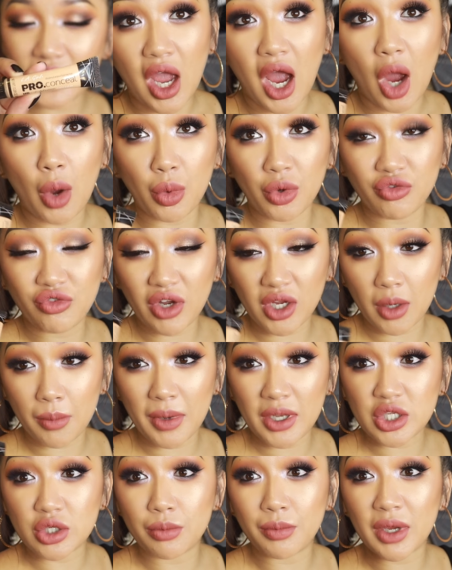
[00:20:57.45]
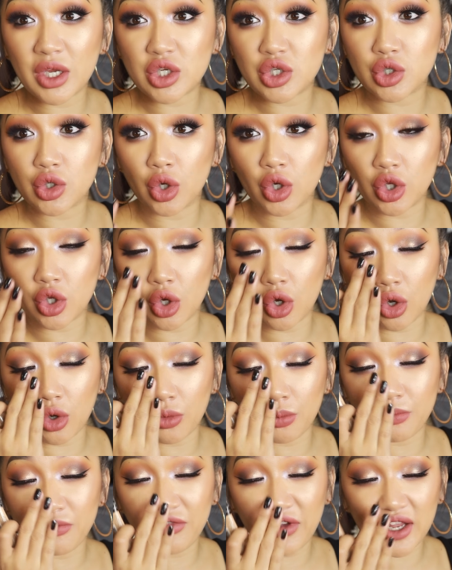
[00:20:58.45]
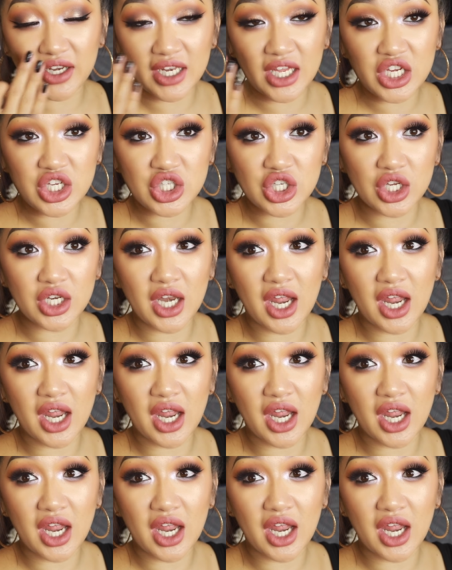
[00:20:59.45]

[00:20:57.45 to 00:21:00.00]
I would recommend you make sure your foundation